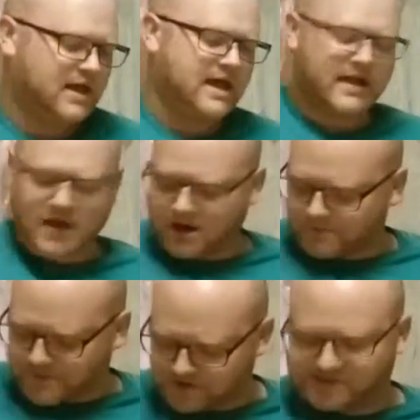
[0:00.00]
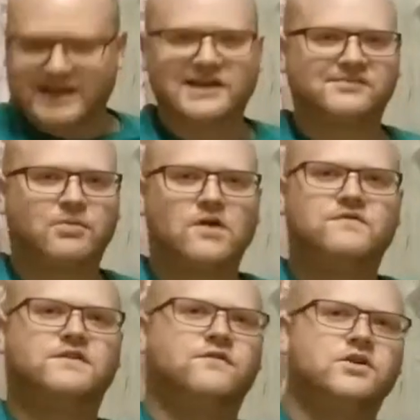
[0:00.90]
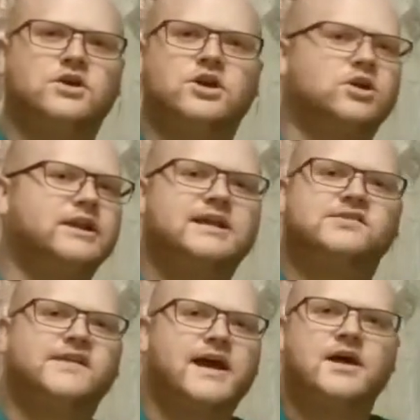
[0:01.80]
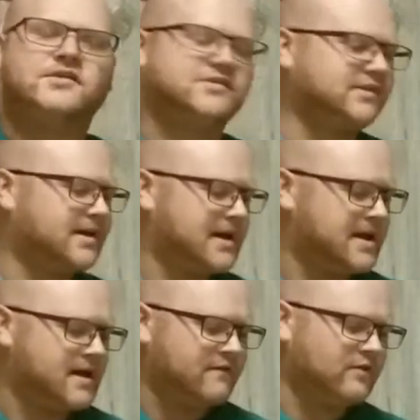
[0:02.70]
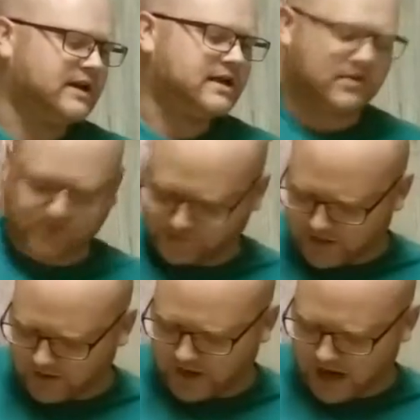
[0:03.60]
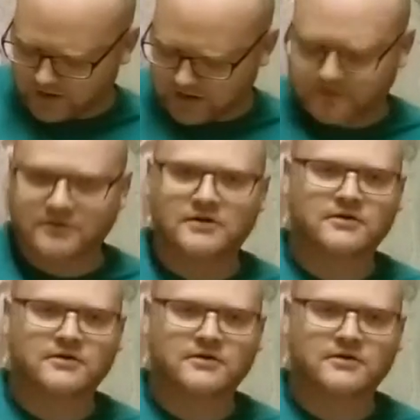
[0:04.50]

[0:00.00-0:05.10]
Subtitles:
And this setting's perfect for your good clean sounds. If you want to get your Skinner going, crank